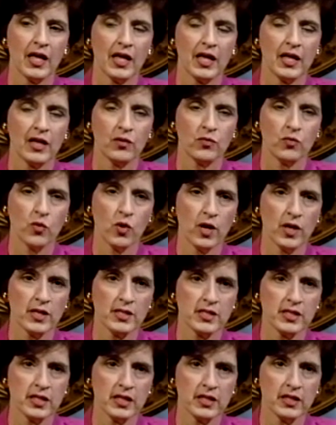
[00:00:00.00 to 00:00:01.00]
It
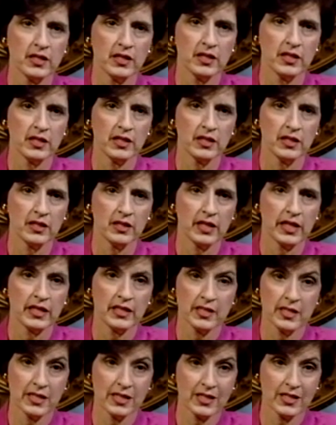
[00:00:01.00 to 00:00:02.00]
was in the late
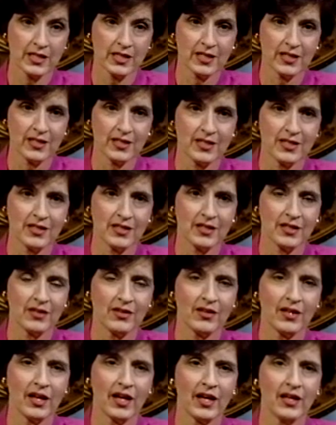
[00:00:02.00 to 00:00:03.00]
60s
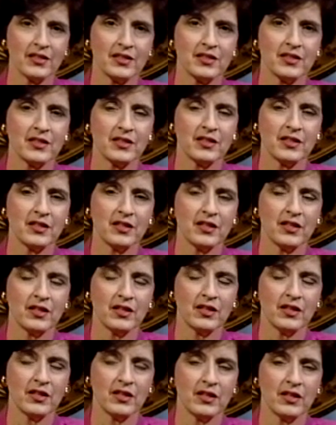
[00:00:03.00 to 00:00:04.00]
that
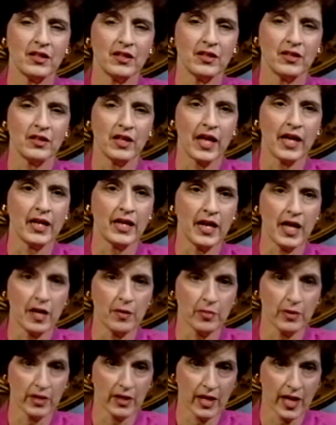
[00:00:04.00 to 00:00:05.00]
an
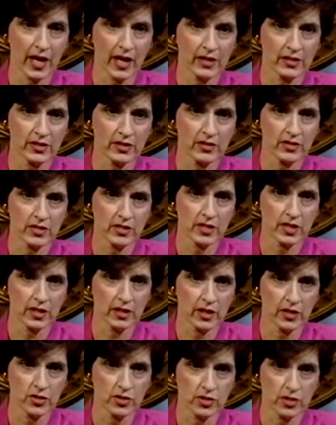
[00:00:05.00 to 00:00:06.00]
enabling act in the state
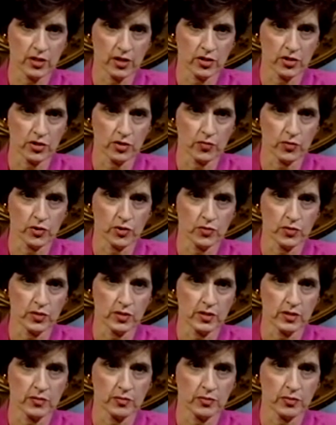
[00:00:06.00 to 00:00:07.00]
legislature, which
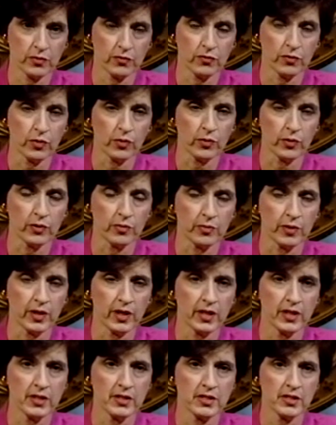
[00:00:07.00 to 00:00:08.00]
was put forward
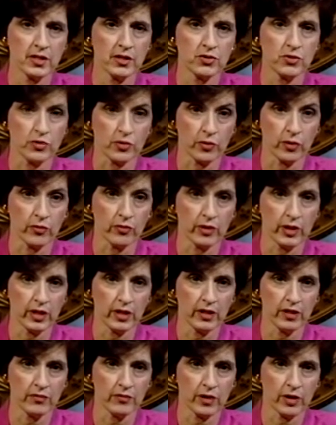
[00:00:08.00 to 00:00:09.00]
by Senator
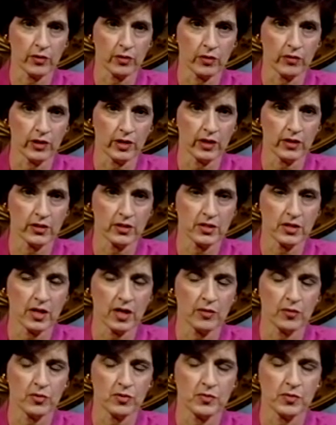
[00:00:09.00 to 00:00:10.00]
Guarini, Frank Guarini at the
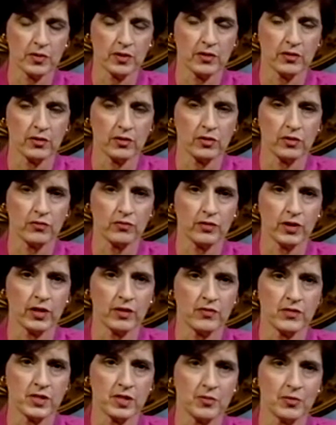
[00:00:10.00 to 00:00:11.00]
time, who's been a good friend
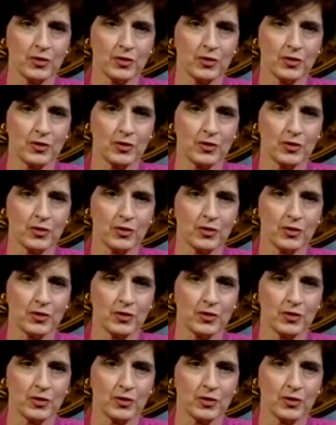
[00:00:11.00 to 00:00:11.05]
of St.